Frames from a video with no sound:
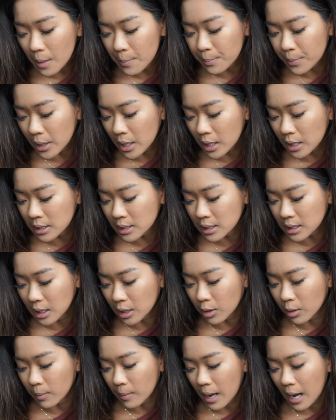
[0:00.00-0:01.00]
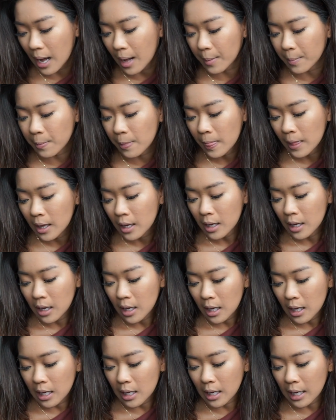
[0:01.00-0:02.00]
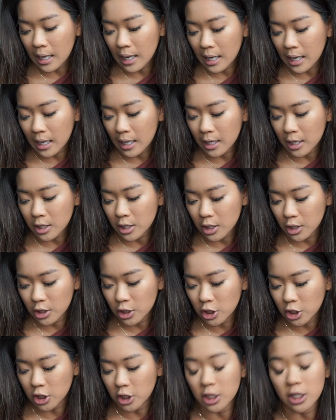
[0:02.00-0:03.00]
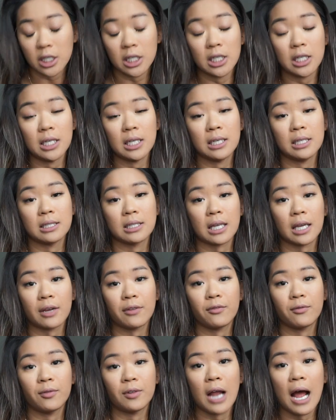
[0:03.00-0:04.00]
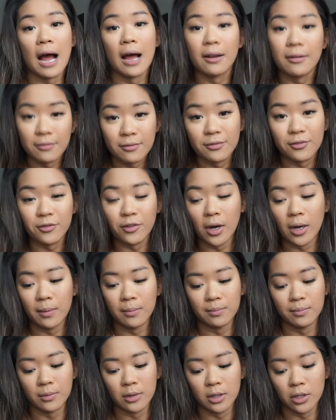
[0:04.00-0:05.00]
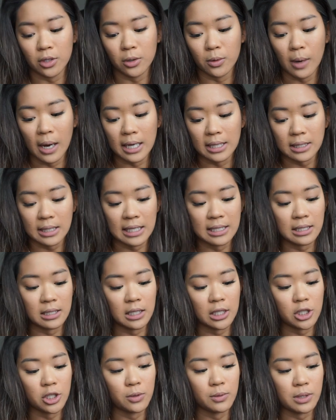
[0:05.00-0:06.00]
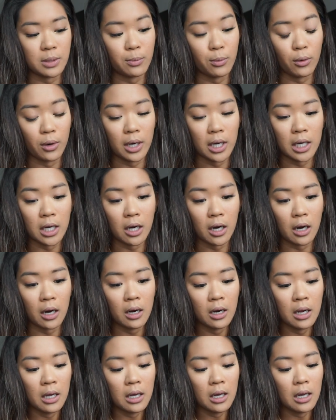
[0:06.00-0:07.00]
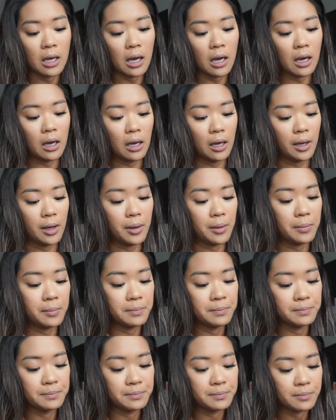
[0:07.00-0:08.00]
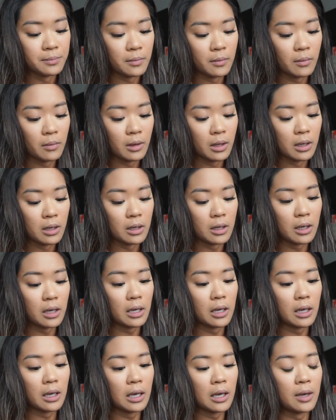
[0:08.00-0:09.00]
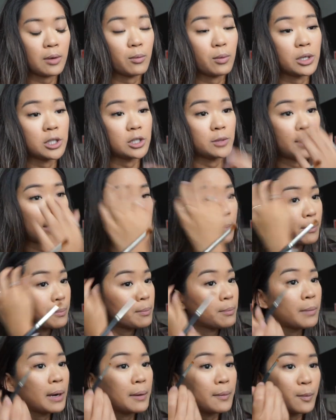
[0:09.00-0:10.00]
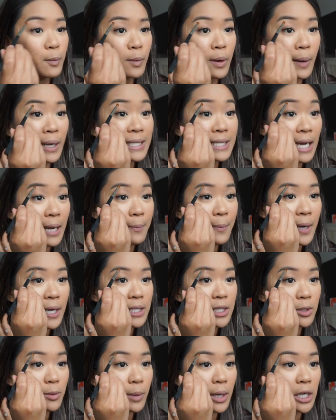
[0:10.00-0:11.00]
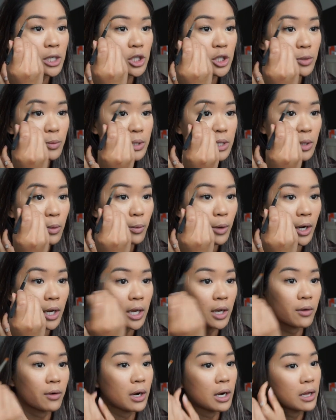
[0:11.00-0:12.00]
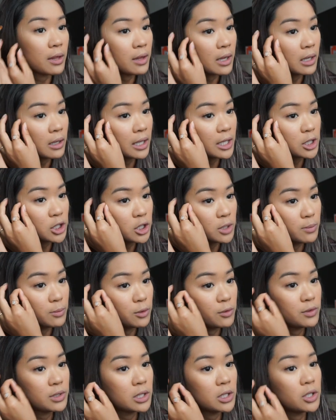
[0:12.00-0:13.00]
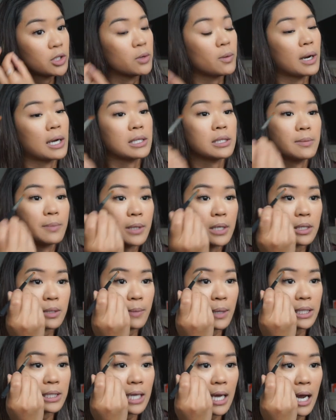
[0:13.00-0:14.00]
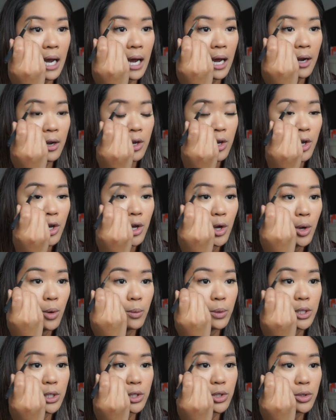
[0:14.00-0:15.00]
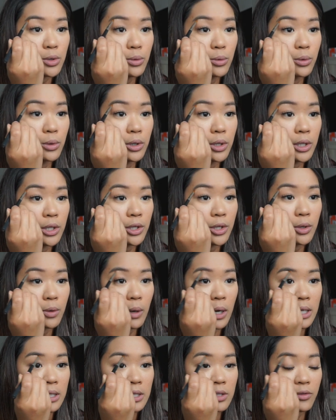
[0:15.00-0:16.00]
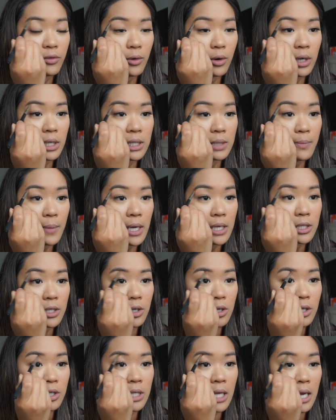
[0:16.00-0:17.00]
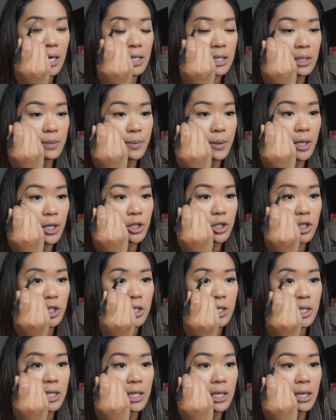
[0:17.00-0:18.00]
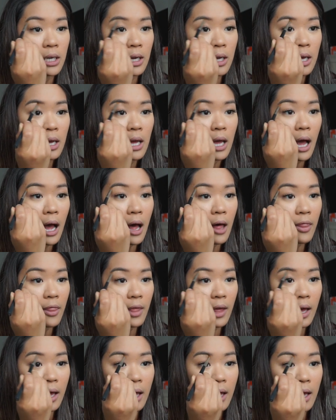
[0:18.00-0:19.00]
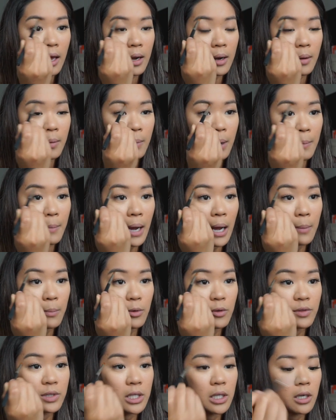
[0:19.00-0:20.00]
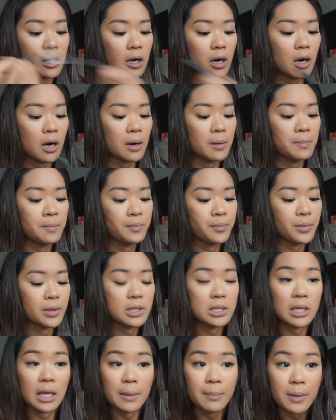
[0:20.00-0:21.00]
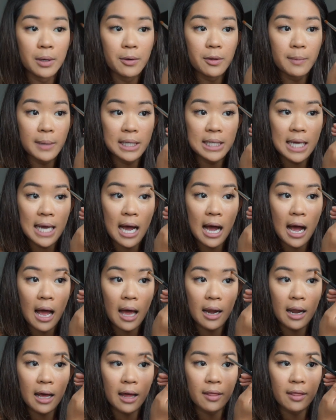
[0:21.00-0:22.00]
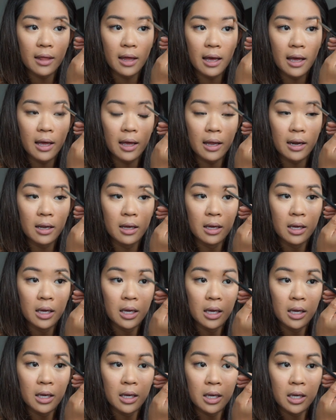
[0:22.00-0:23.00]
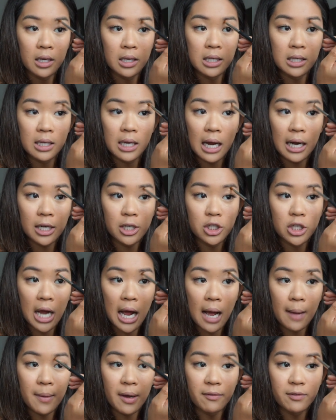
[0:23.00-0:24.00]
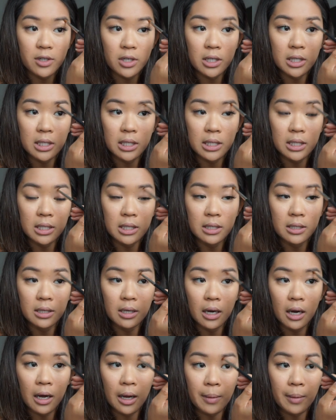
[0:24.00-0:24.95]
being a single mom, and she is like not from the US, as in like she wasn't born here. And when my dad passed away, she wasn't working or anything. Like she moved to the US because my dad went to school in the US for his master's and his PhD. And then my mom moved here to like be with my dad. And then he got a job after he